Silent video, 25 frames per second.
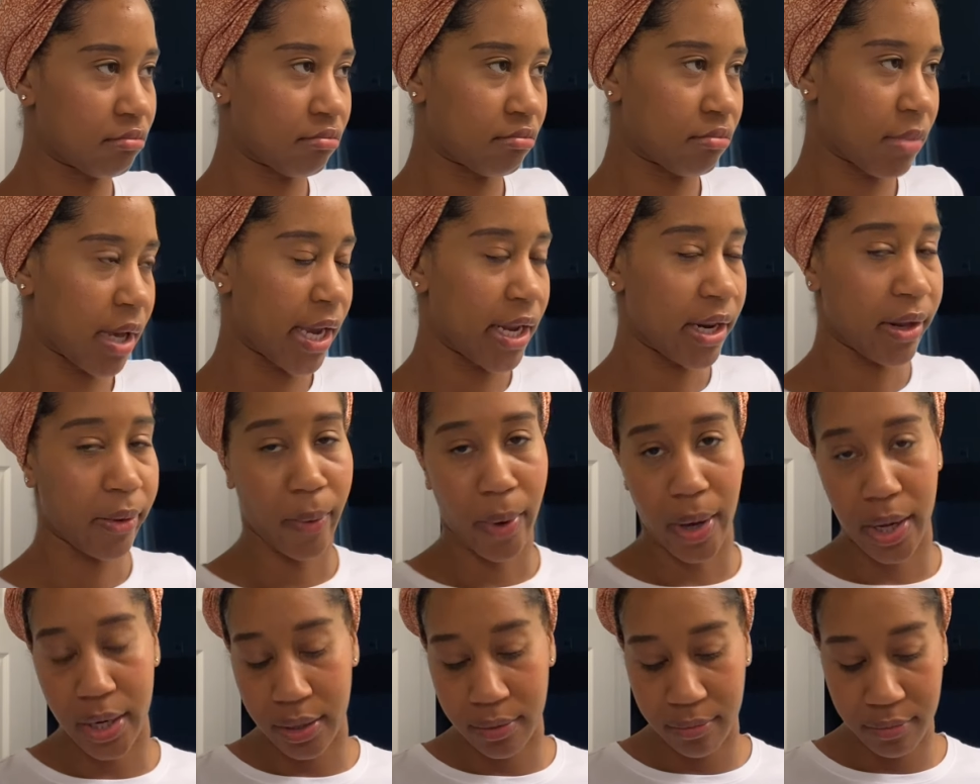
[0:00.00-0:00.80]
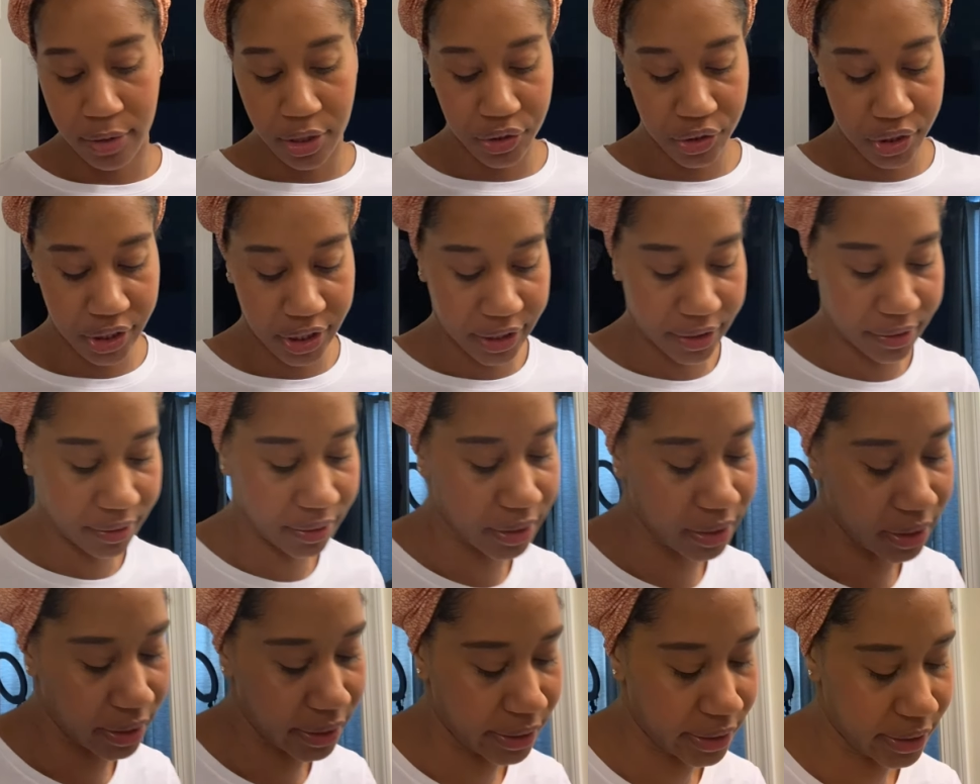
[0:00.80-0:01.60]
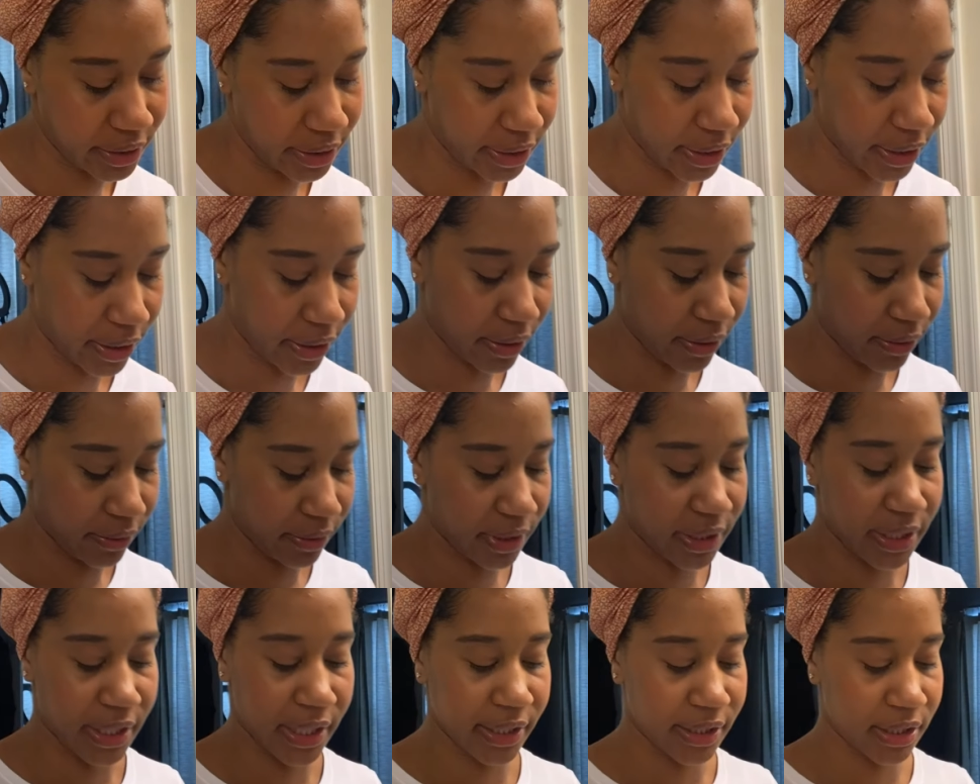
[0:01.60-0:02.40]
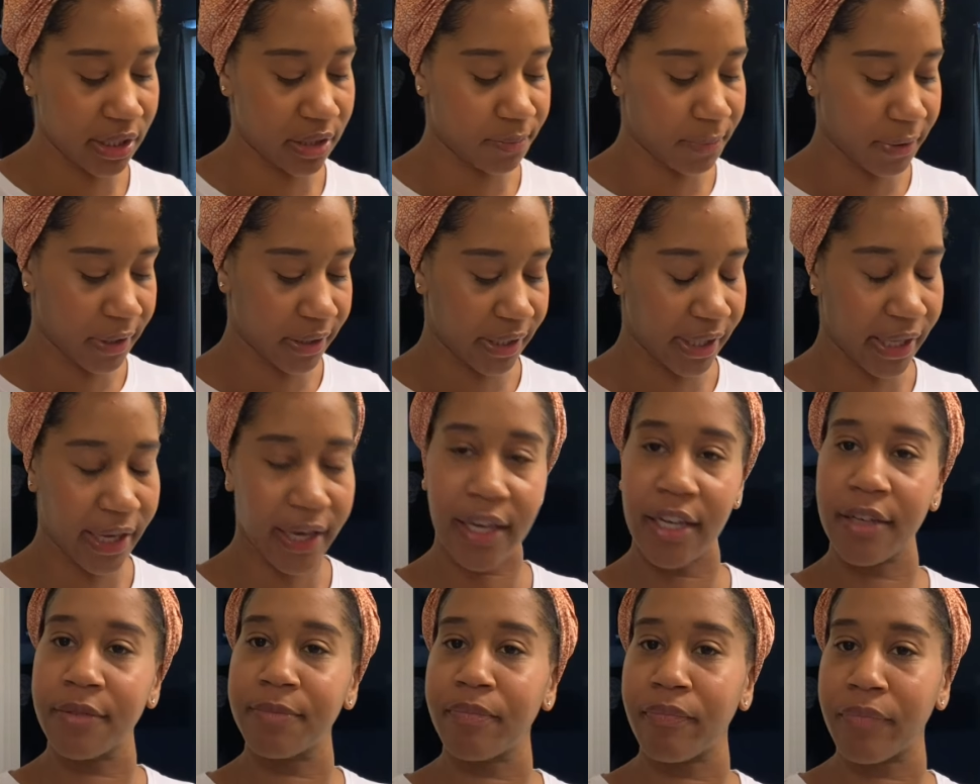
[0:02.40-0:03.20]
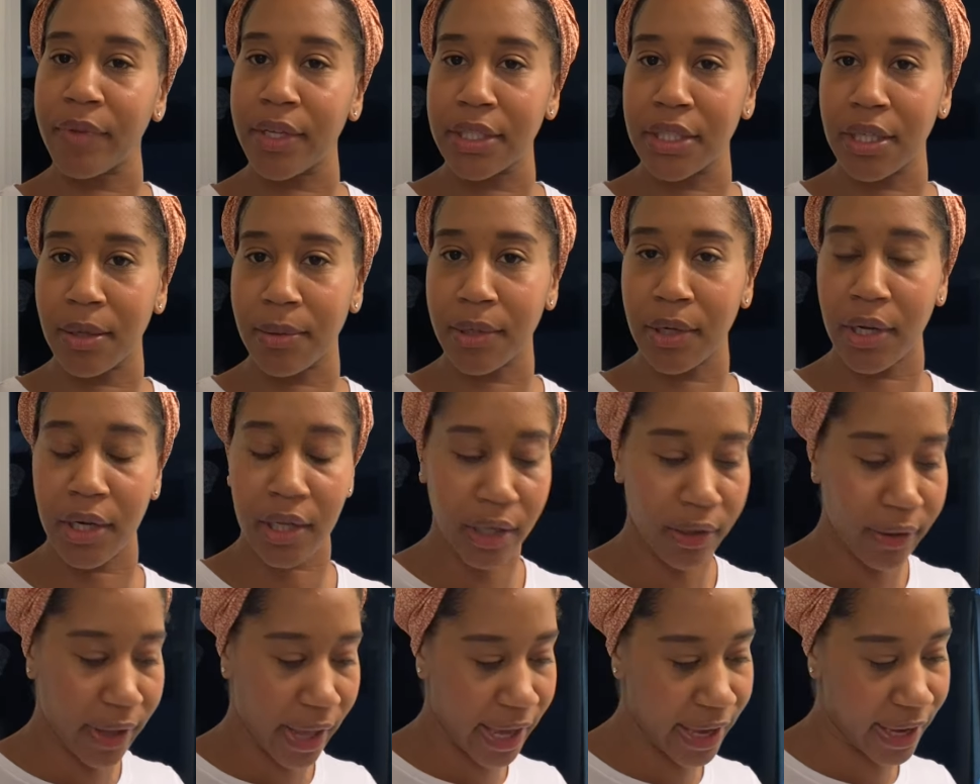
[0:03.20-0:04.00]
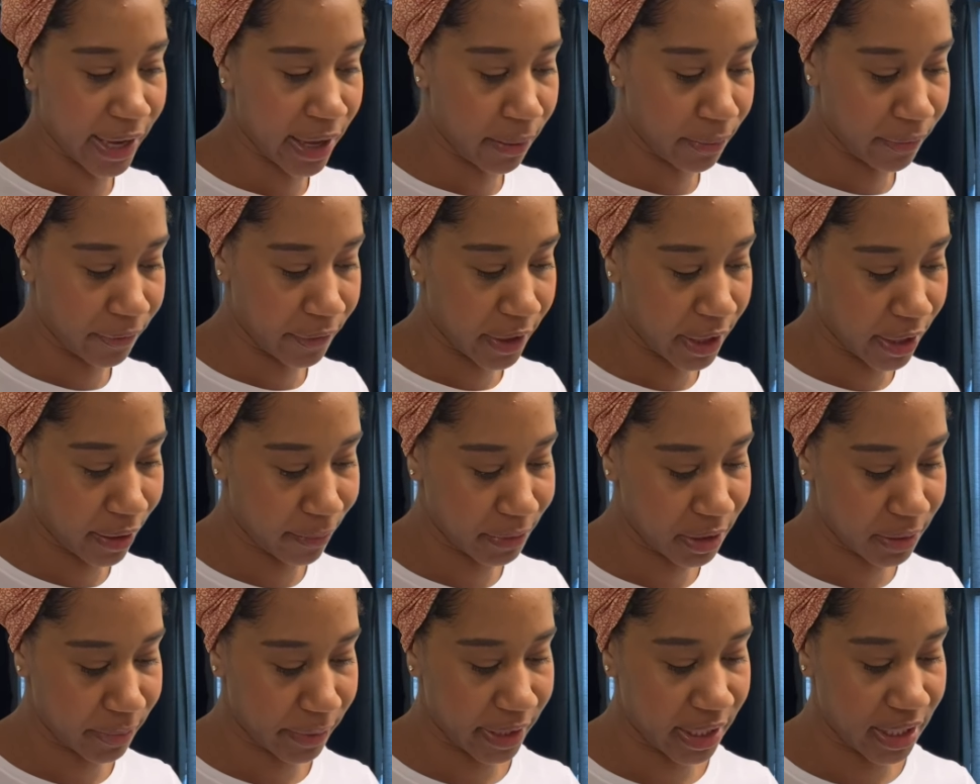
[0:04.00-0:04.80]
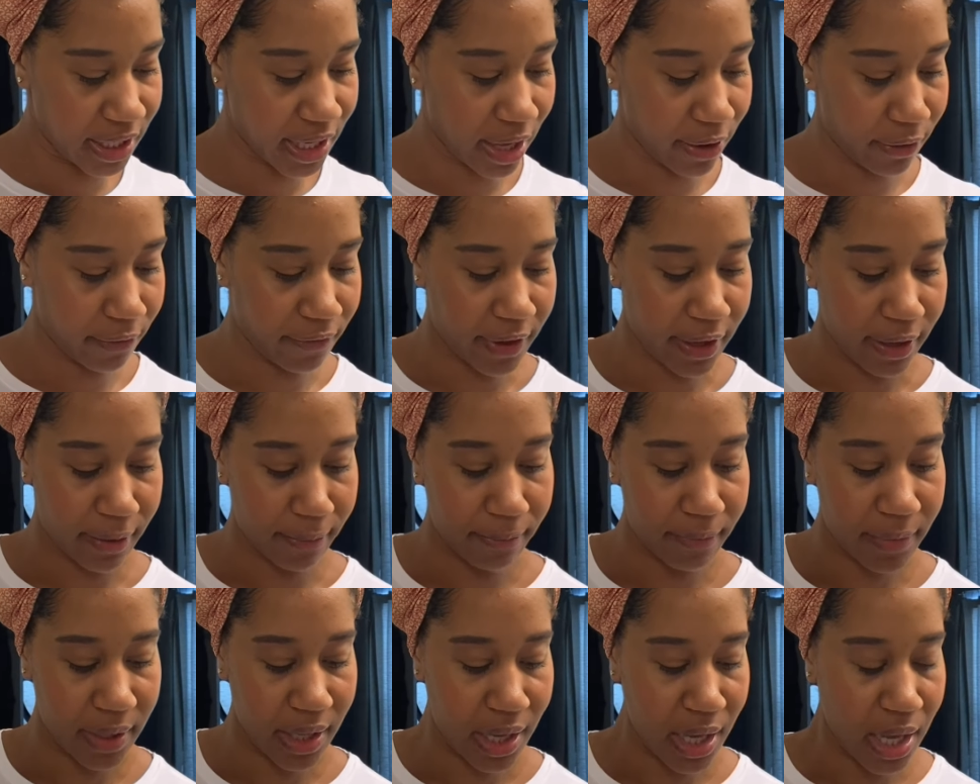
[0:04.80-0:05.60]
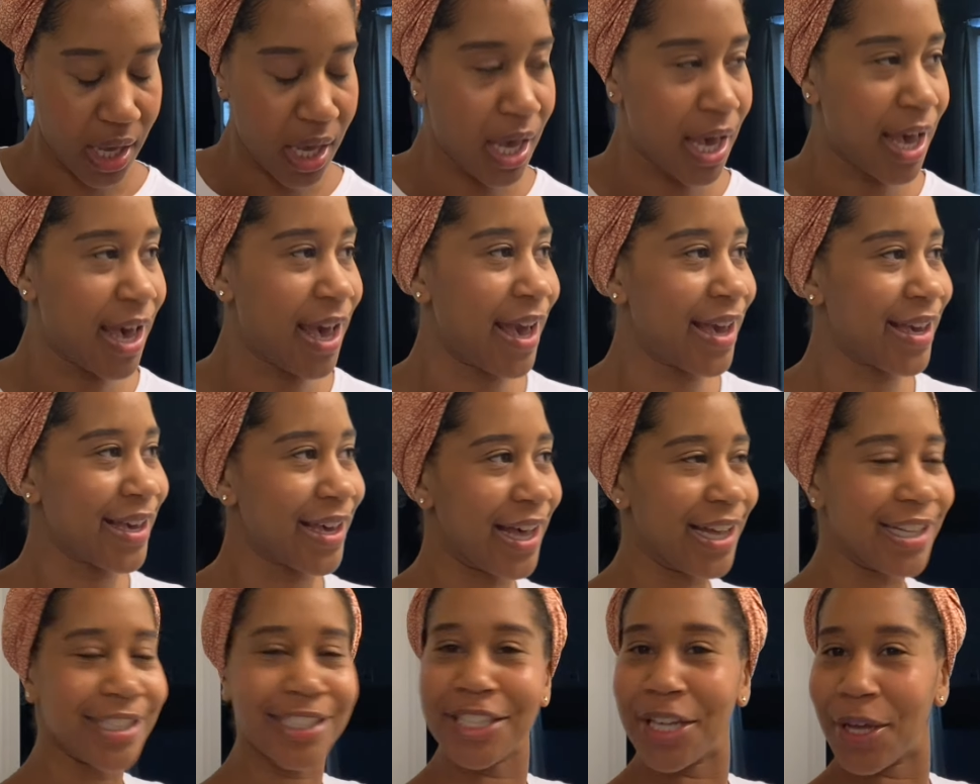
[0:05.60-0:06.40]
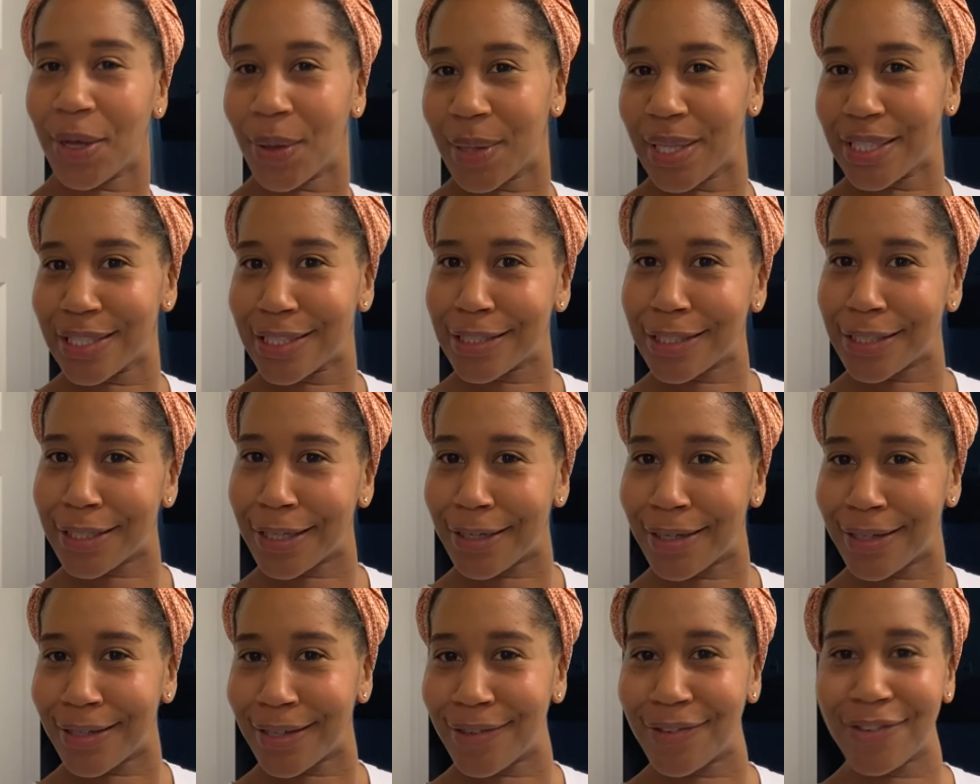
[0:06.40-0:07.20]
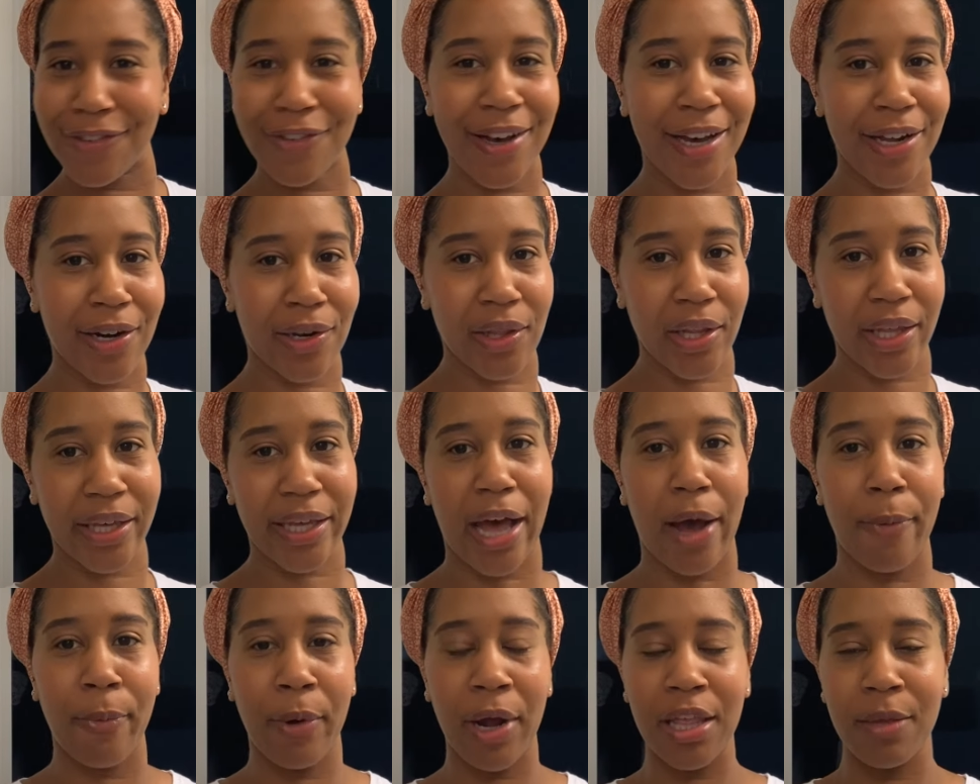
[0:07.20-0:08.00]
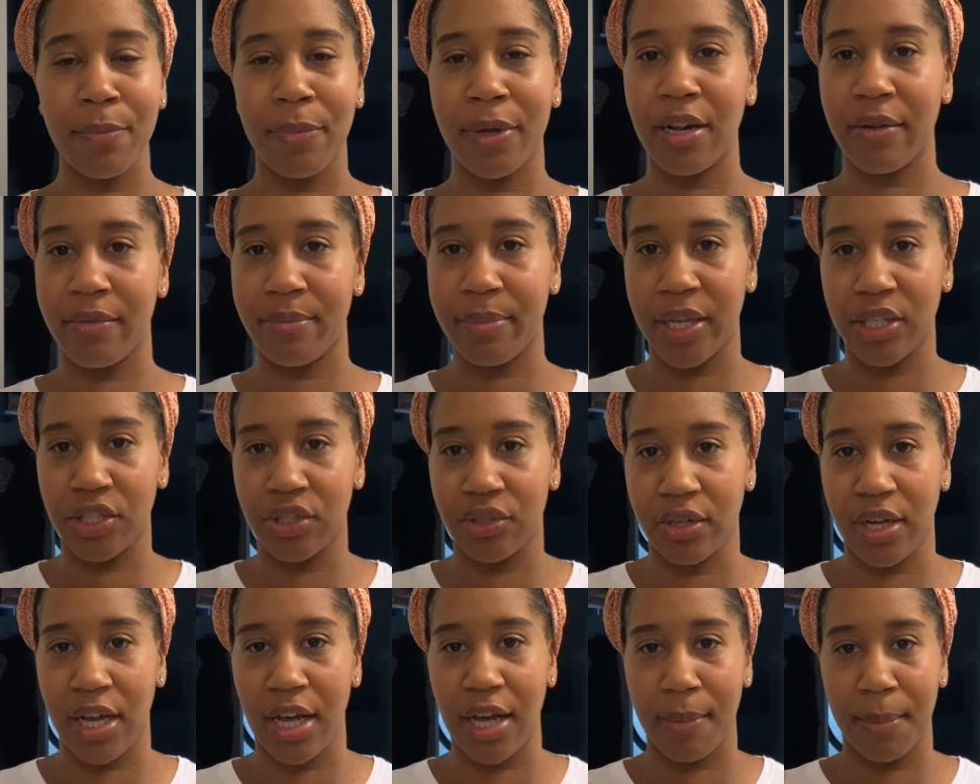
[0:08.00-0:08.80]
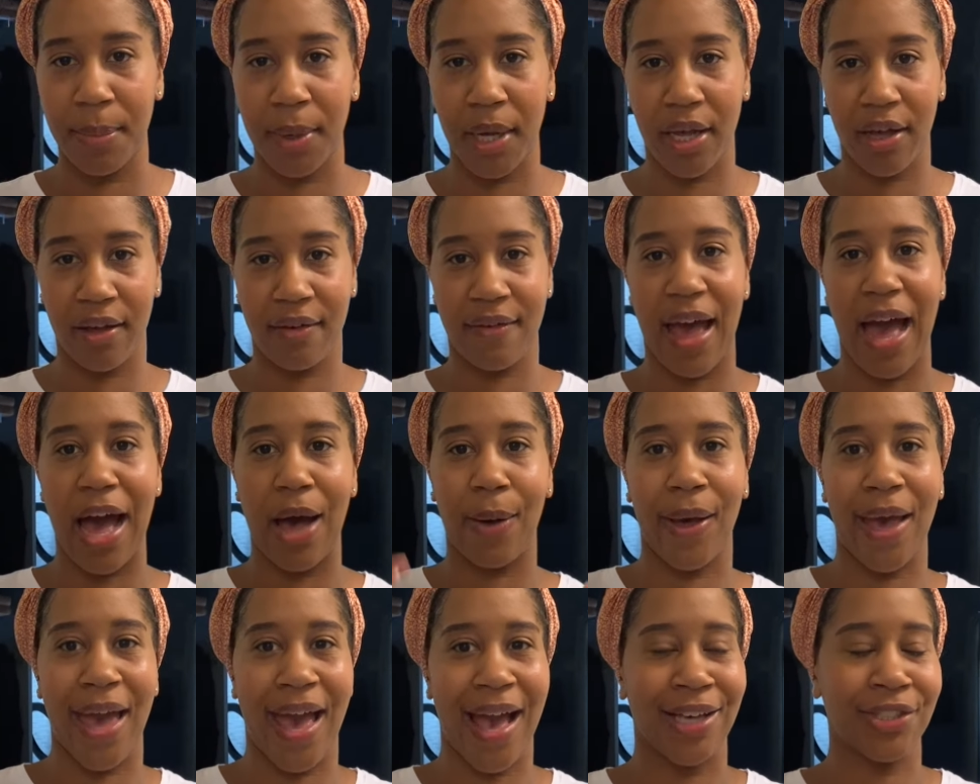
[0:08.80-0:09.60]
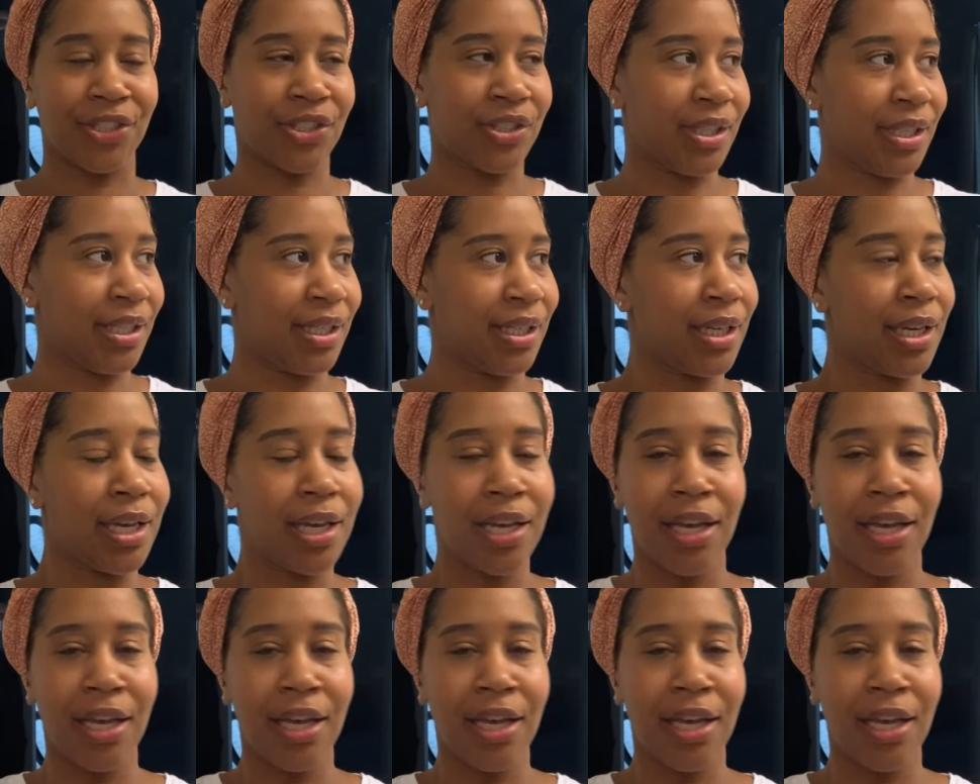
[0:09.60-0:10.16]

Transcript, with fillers: 81 this year. So today's his birthday. So I'm gonna go hang out with him, spend the day with him. And yeah, so this is the final look. I'll probably put a picture up of how I actually